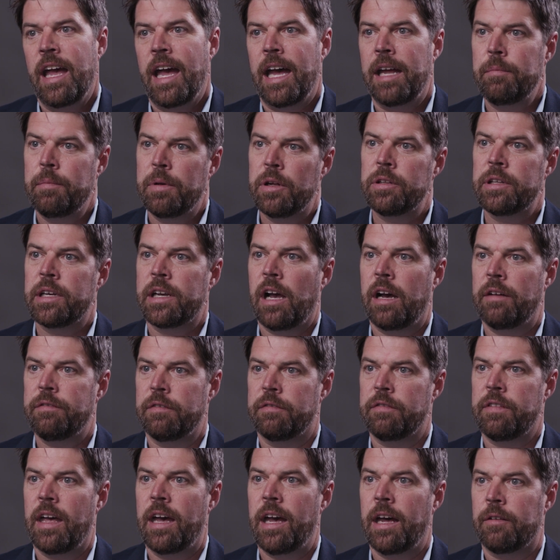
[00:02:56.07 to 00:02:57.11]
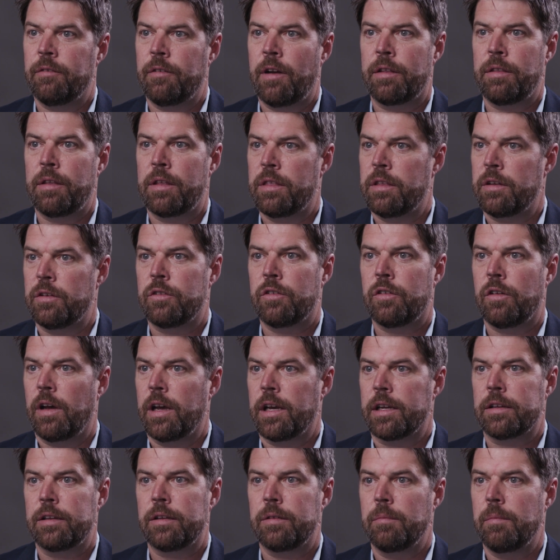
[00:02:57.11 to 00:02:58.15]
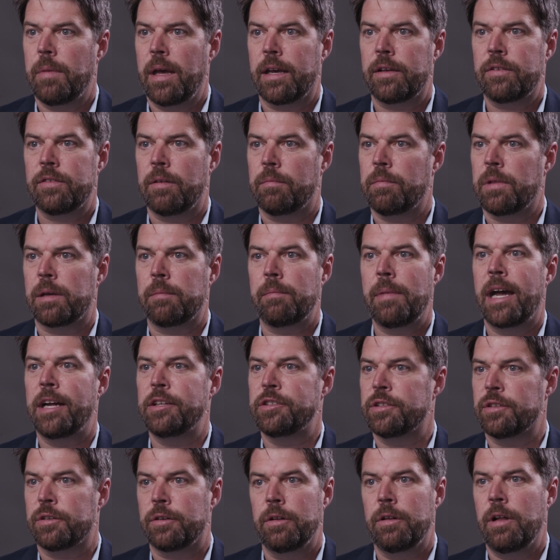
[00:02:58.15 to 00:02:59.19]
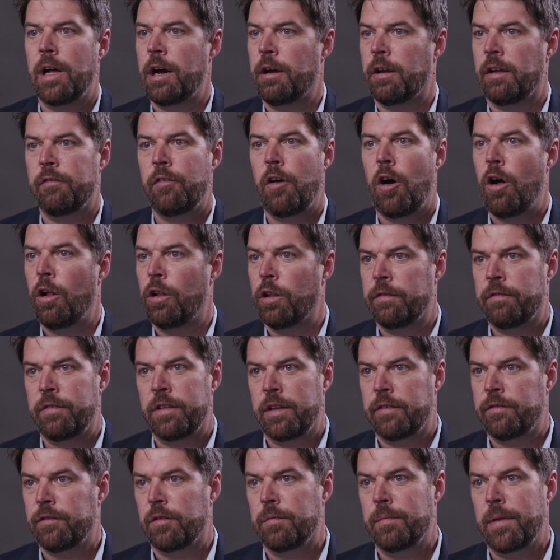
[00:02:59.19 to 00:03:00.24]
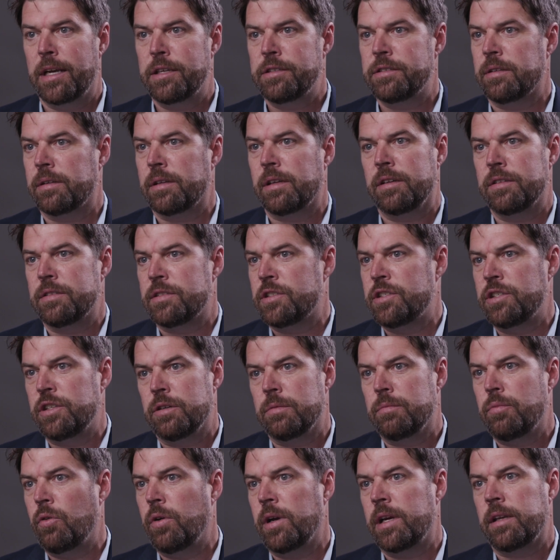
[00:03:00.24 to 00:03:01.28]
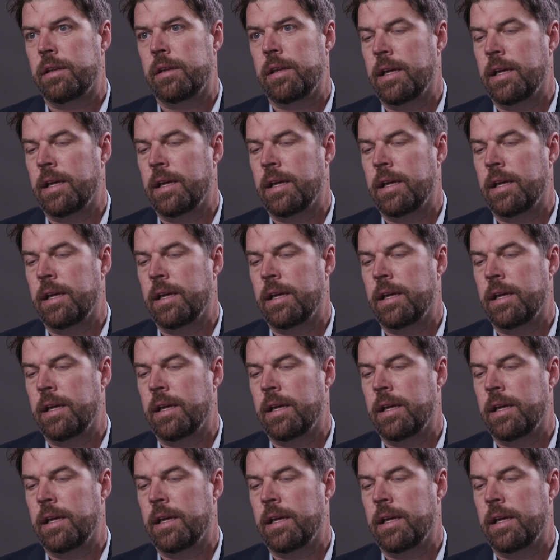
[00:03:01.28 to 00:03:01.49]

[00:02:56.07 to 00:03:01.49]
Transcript: and building off of that rather than trying to make something magical out of all of the information, because to your point,